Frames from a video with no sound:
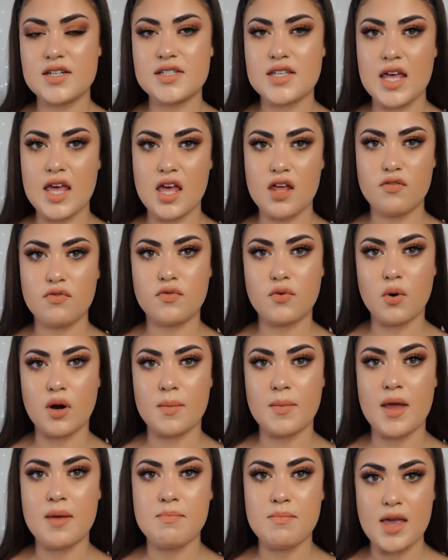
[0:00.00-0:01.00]
is it
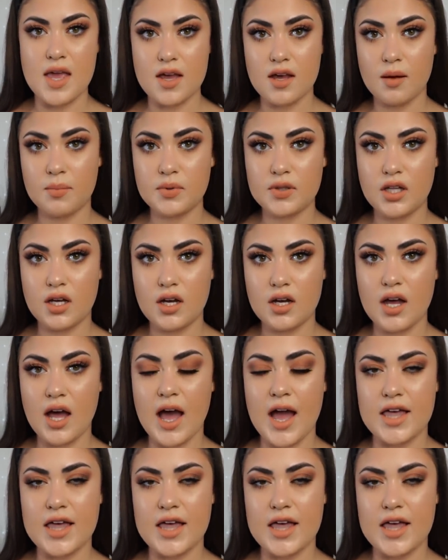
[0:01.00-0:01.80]
for my makeup look.